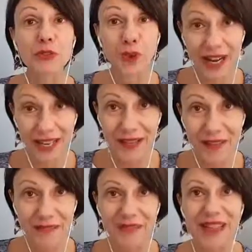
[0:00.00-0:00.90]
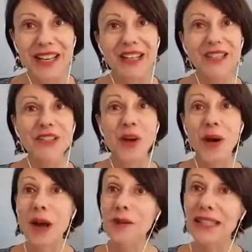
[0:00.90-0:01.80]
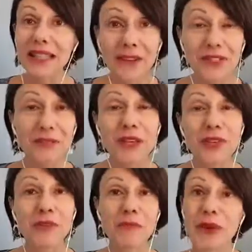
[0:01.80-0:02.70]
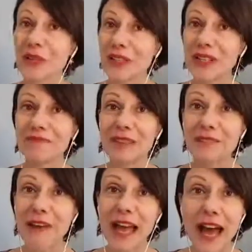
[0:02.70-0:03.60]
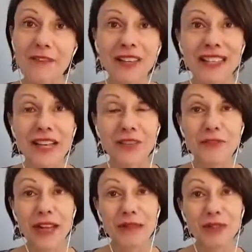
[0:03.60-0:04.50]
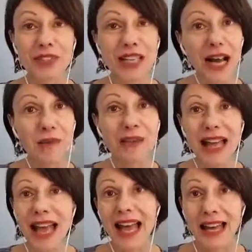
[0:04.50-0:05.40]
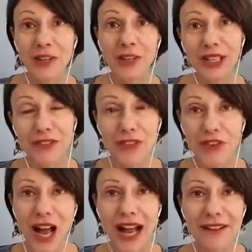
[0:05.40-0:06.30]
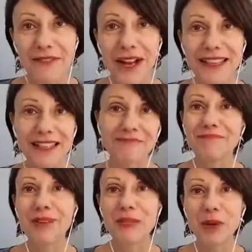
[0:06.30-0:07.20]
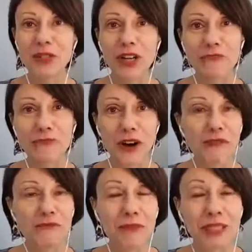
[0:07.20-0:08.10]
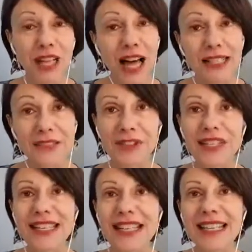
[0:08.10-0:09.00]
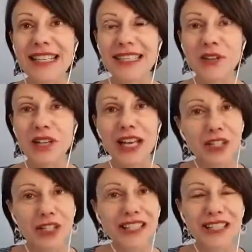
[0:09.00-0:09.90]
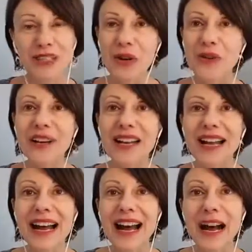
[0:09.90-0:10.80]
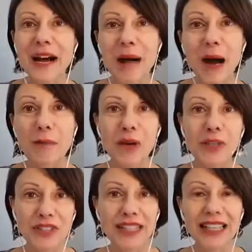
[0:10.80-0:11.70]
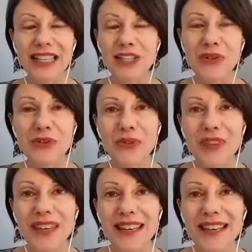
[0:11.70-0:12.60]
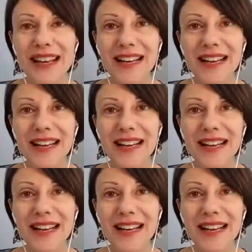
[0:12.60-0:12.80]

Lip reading: 20th. So I would love to meet you in person if I haven't and you're available to come. Heck, you can even drive, right? Pittsburgh's not far from a lot of different cities and locations. So I'll post a link to the